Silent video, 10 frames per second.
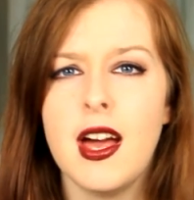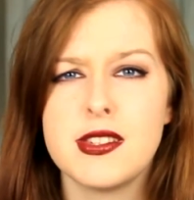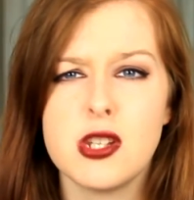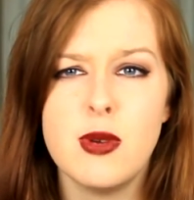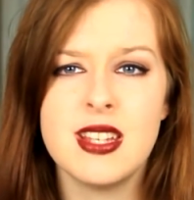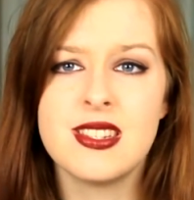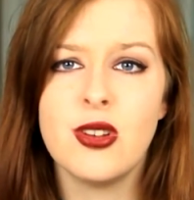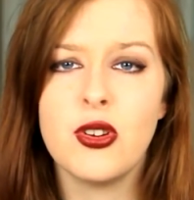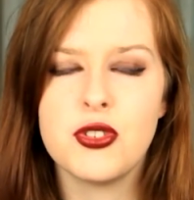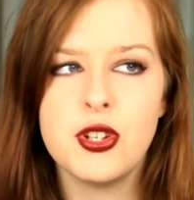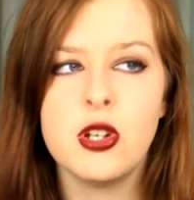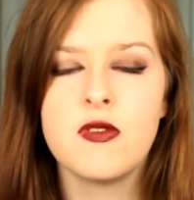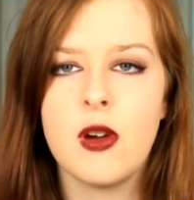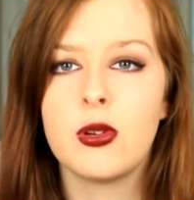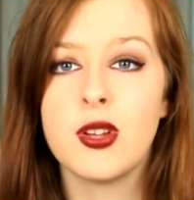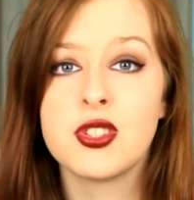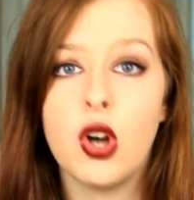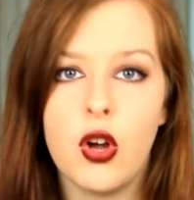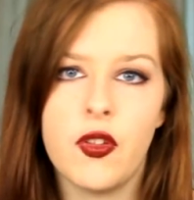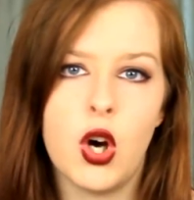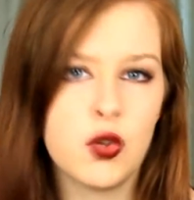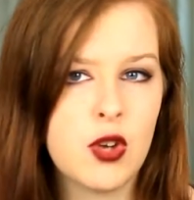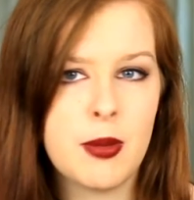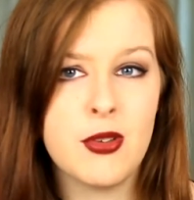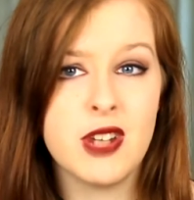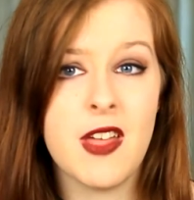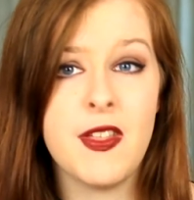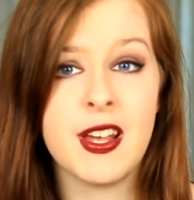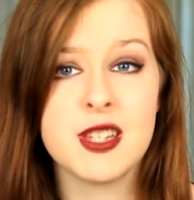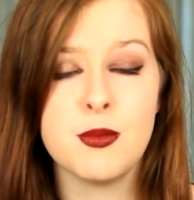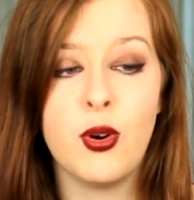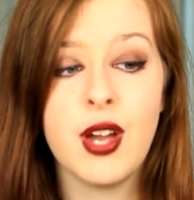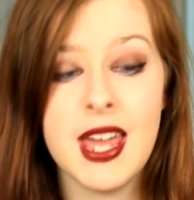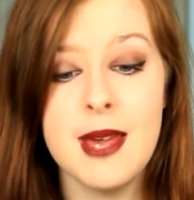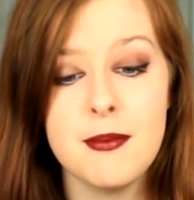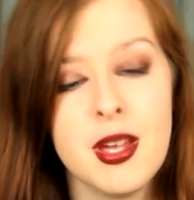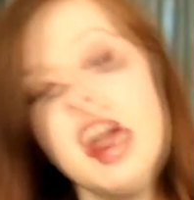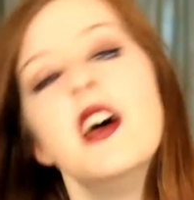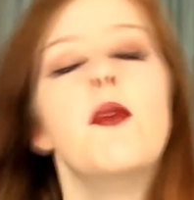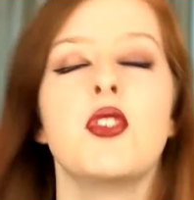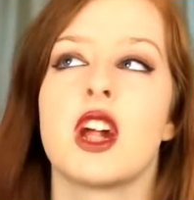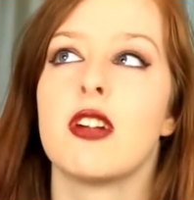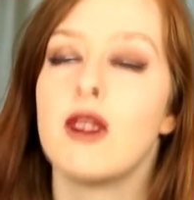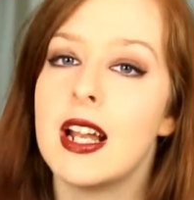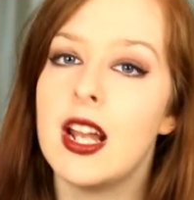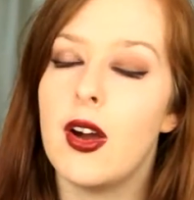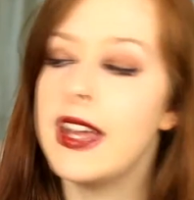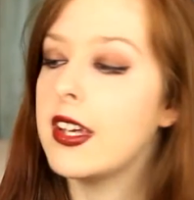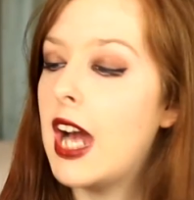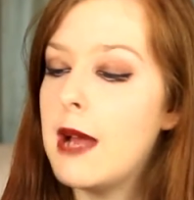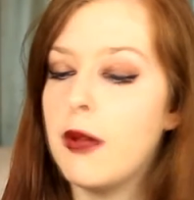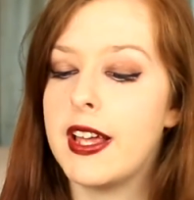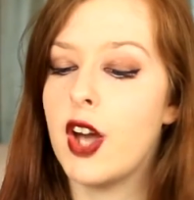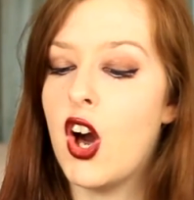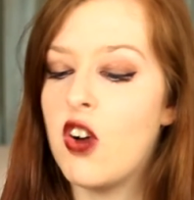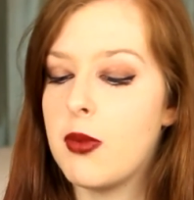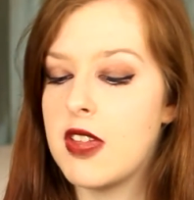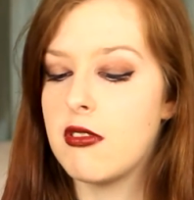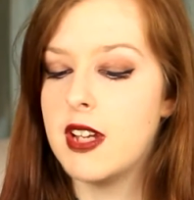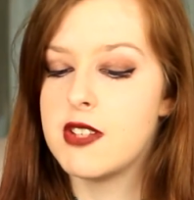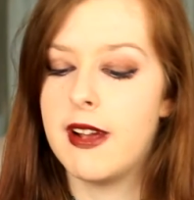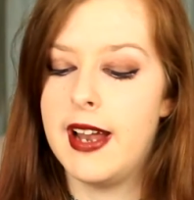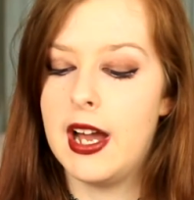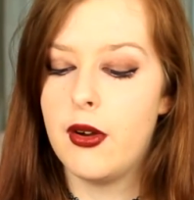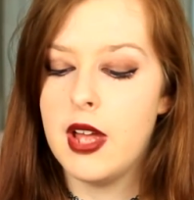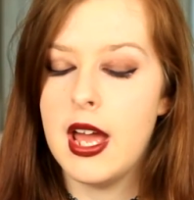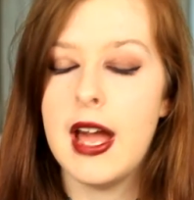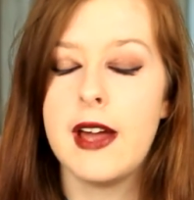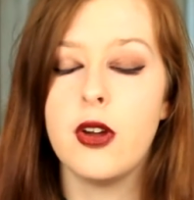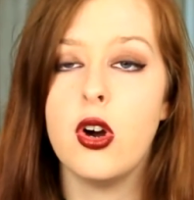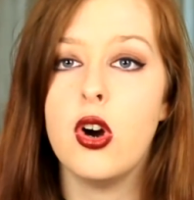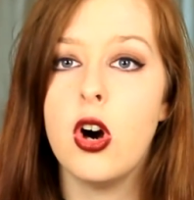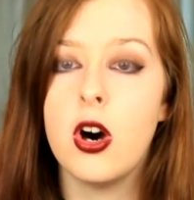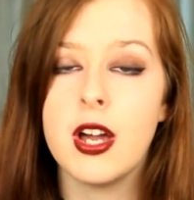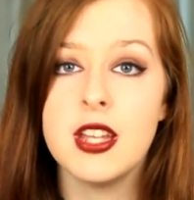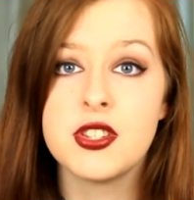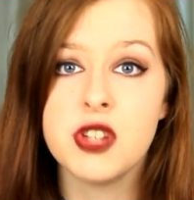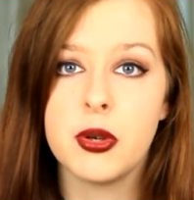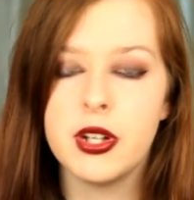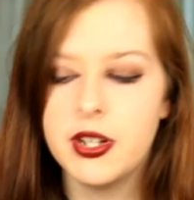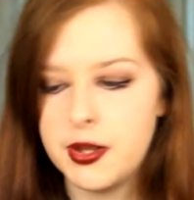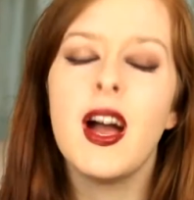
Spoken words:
So it's not too focused on the whole Romeo and Juliet thing, it's more him, which I really like. I am like halfway through this right now, and oh, it's so good.